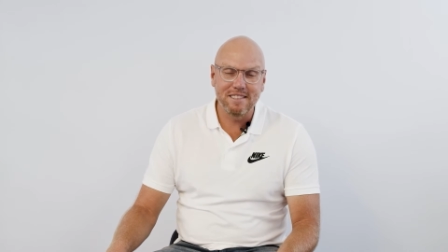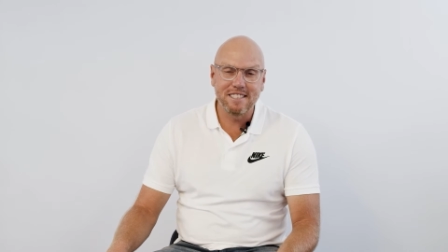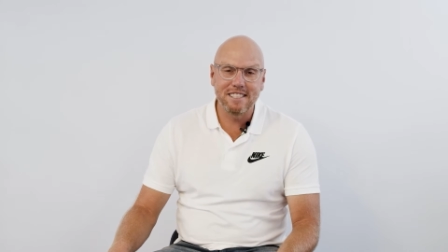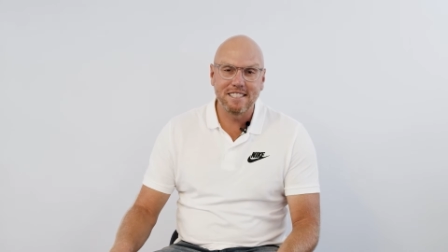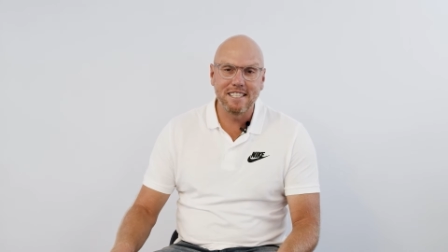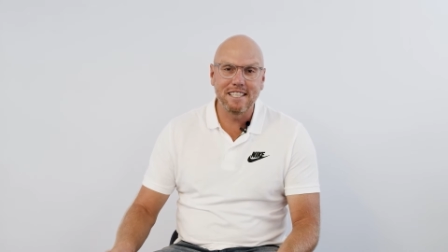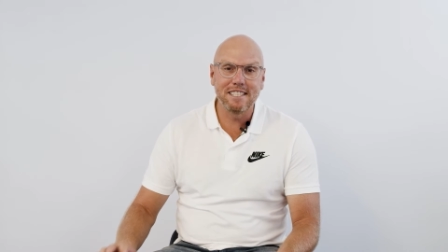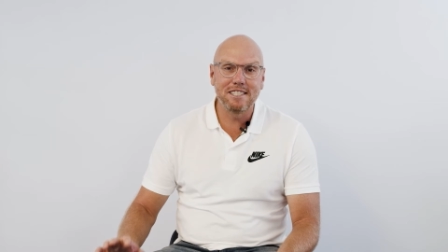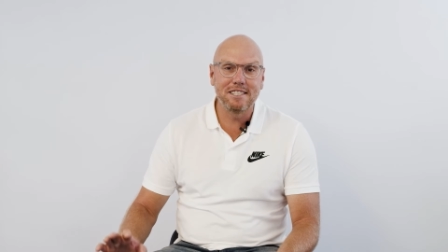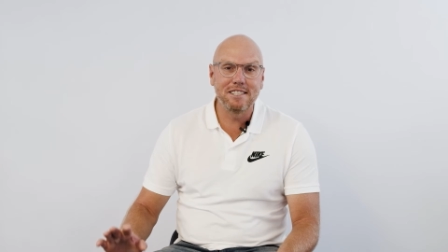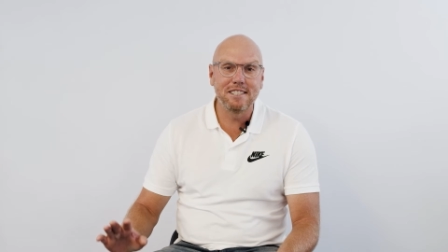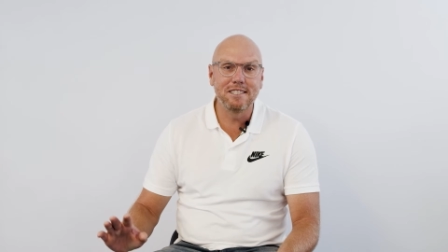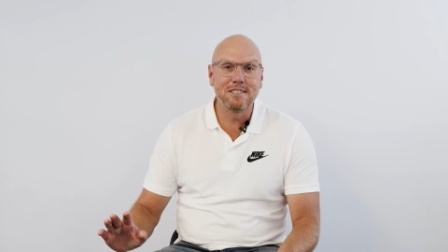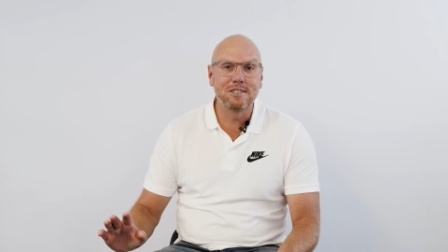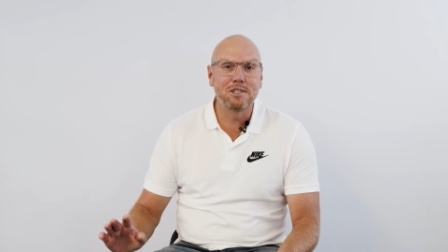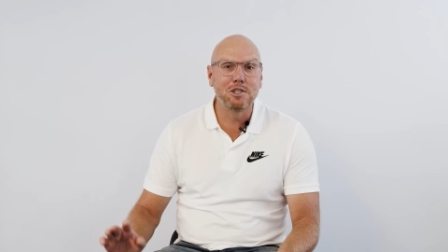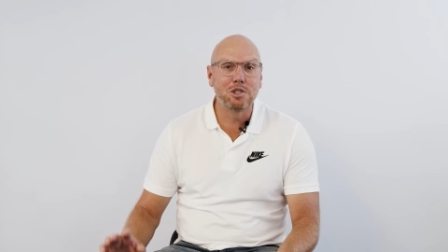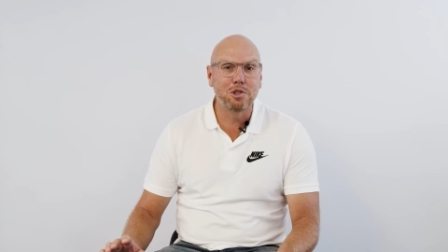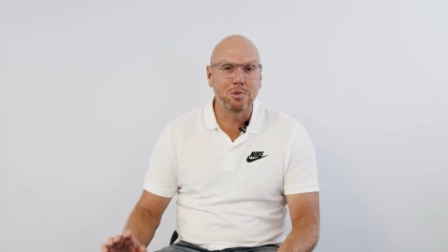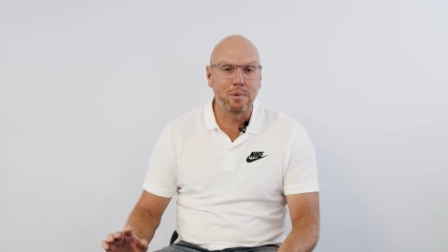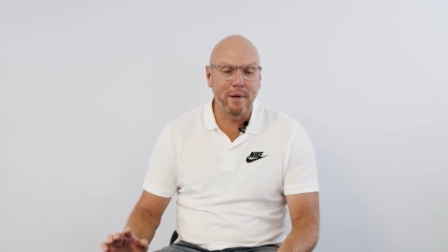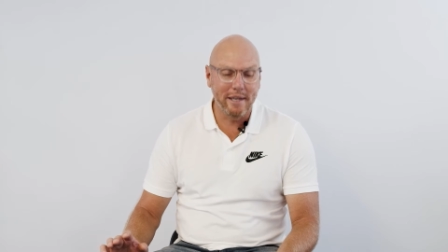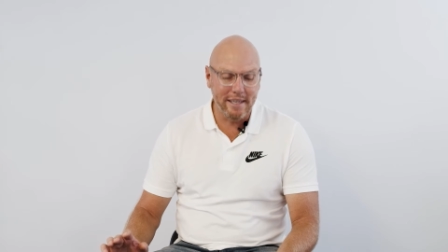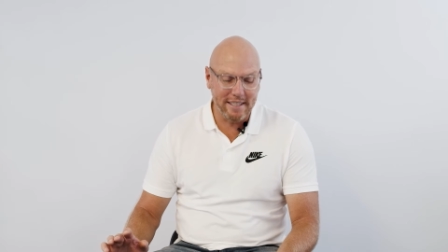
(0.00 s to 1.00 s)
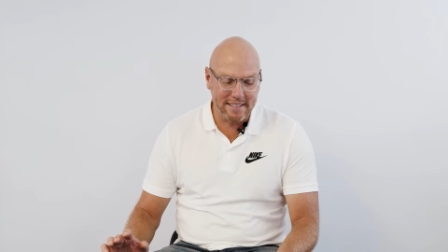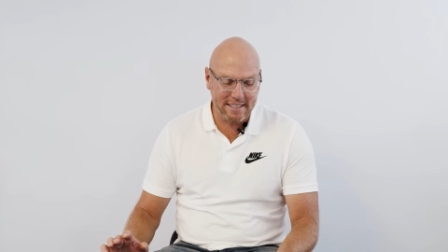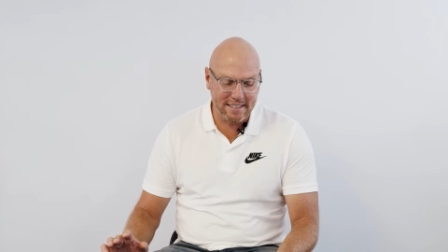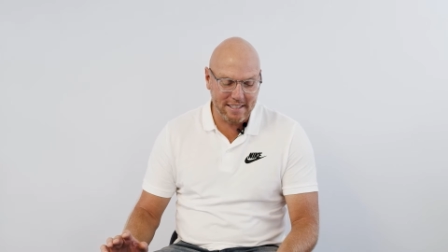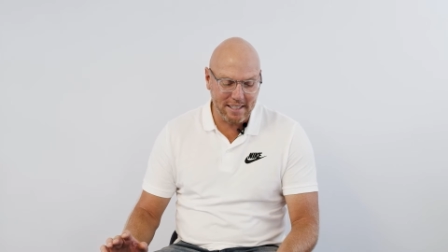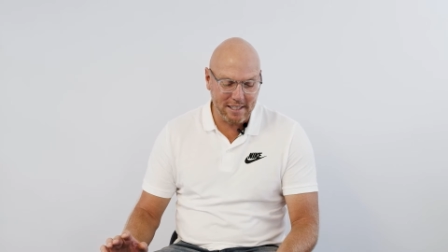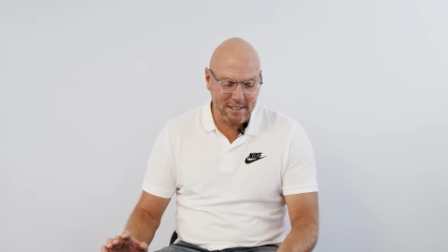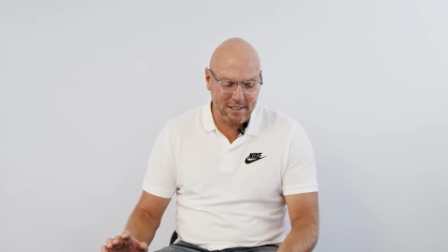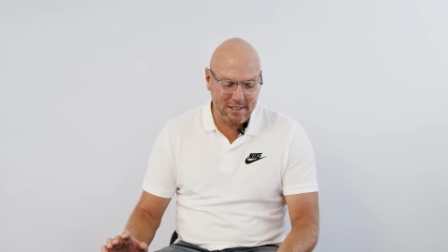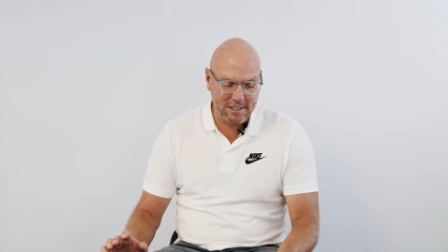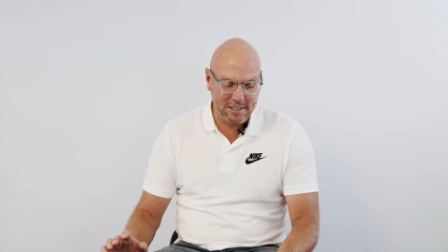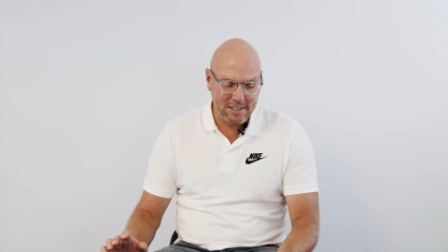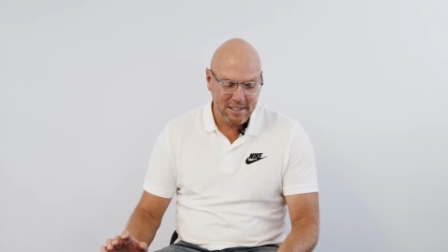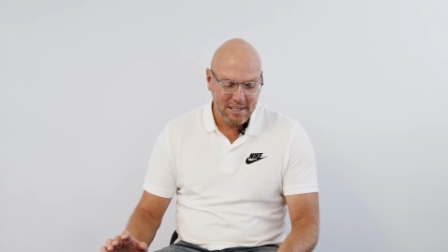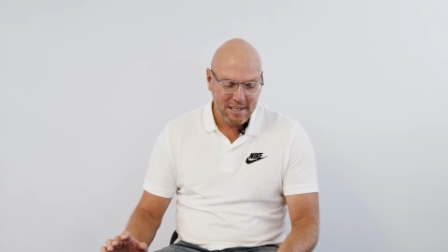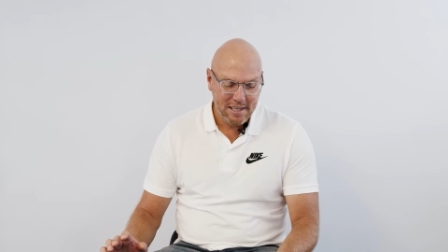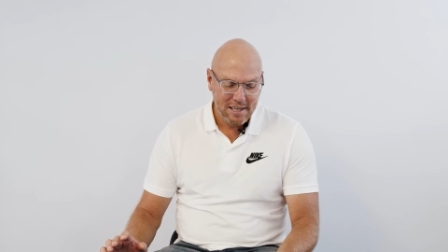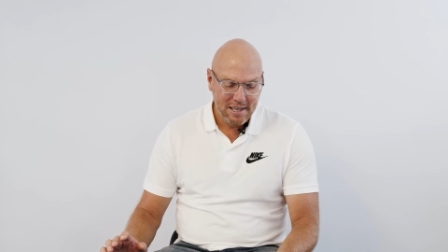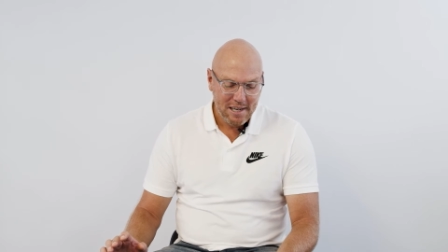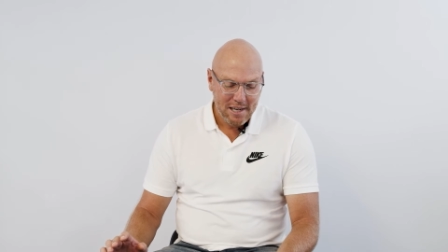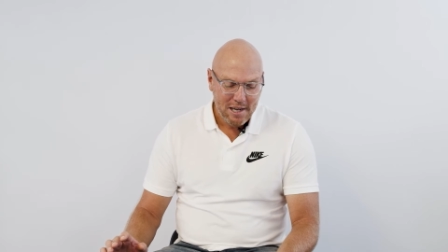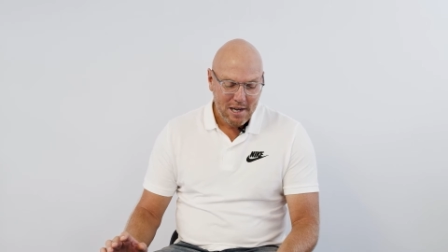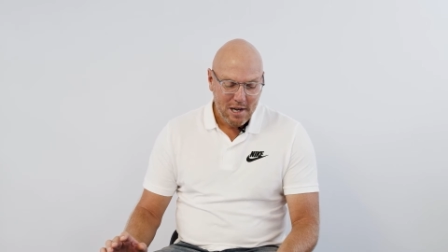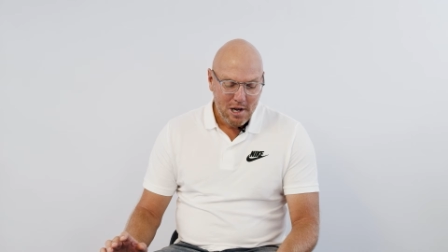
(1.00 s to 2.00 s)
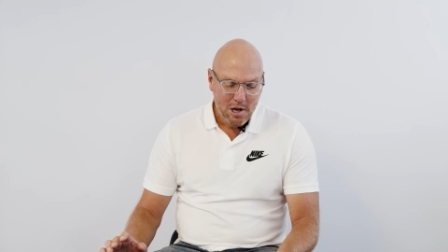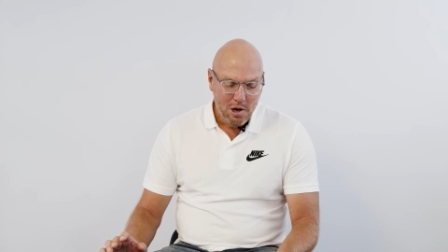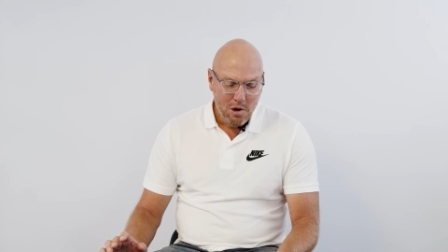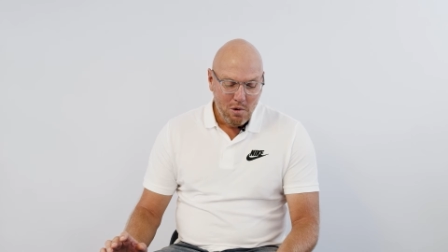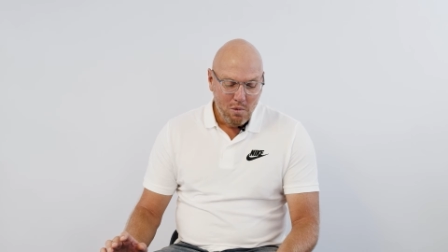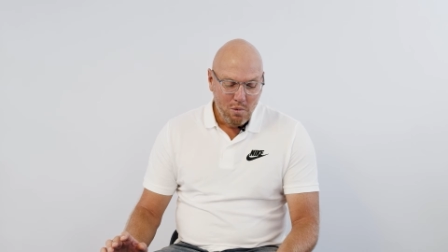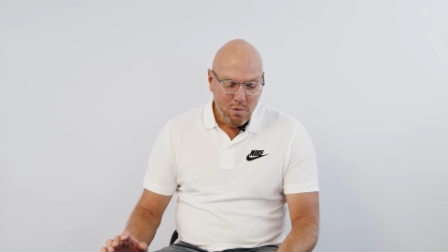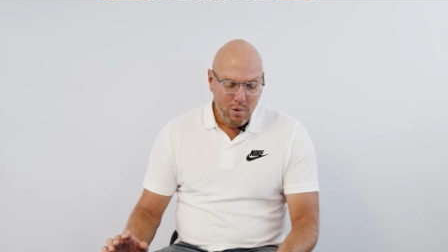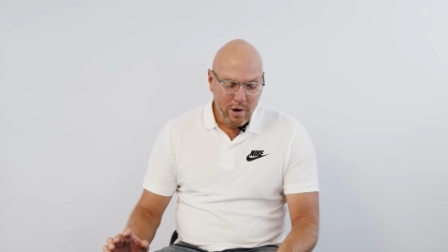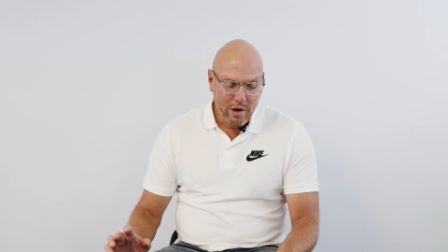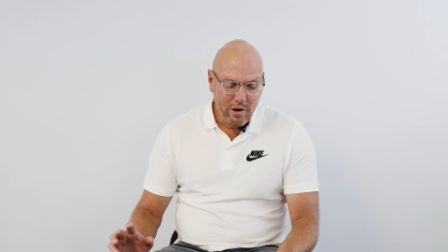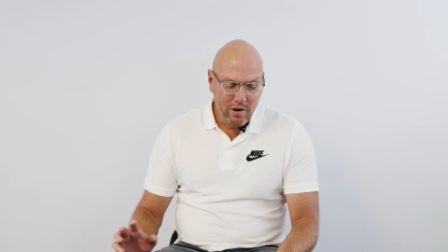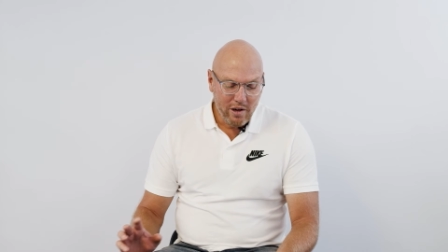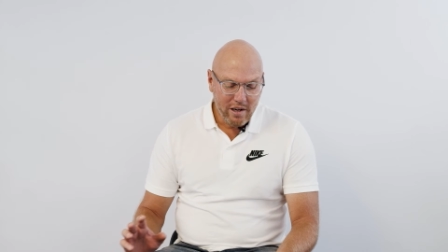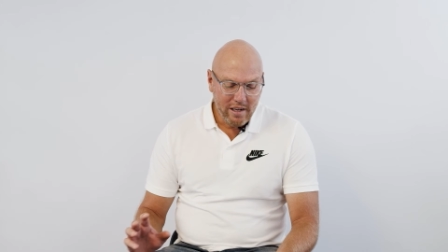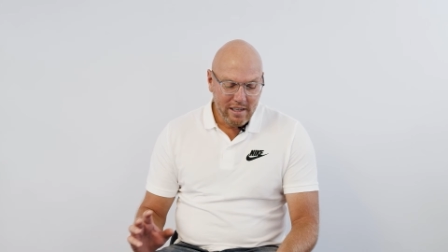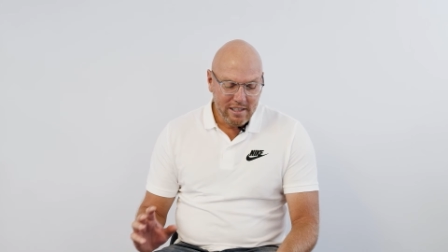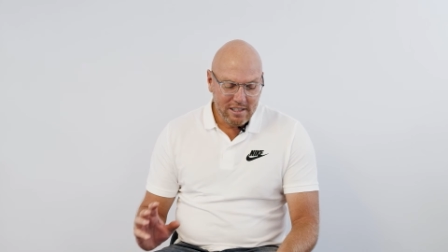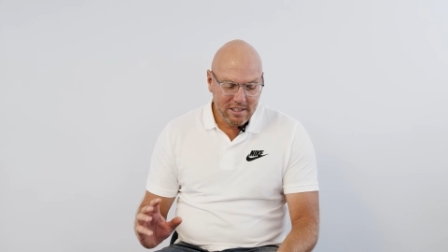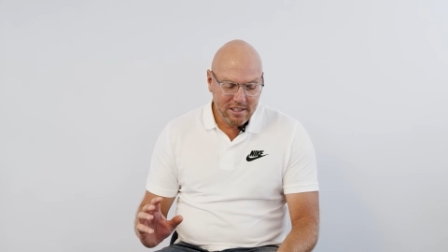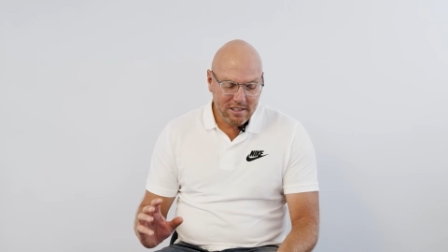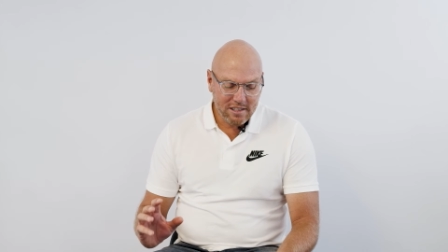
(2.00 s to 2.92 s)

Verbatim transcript: 16 to 26, where he